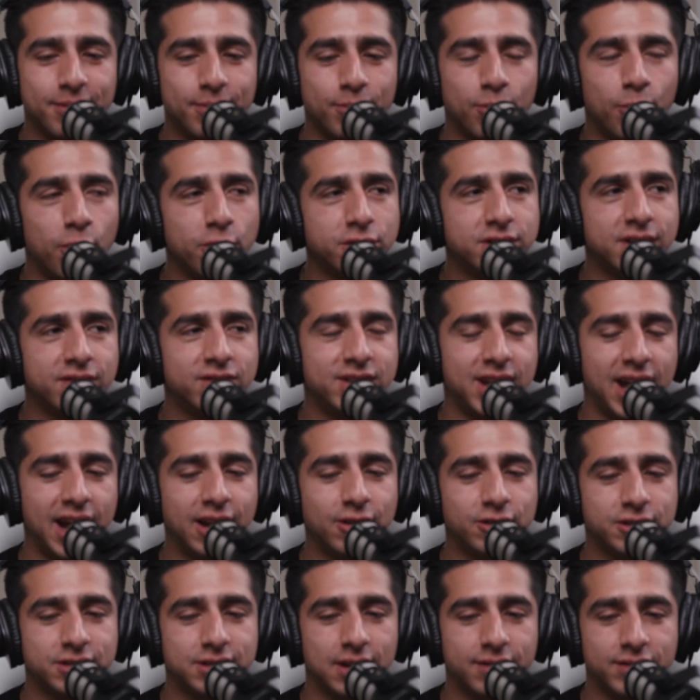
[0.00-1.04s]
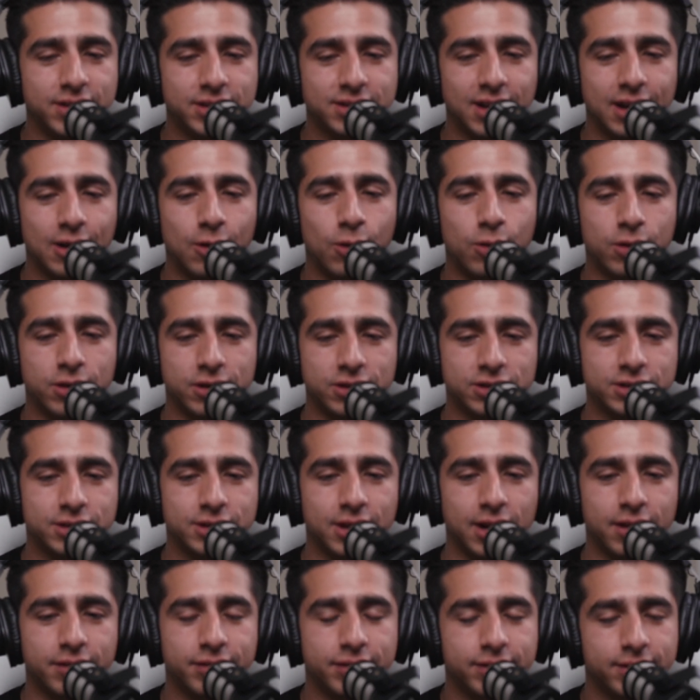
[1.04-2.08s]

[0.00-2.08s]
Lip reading: most of Daniel's stuff is like horror stuff.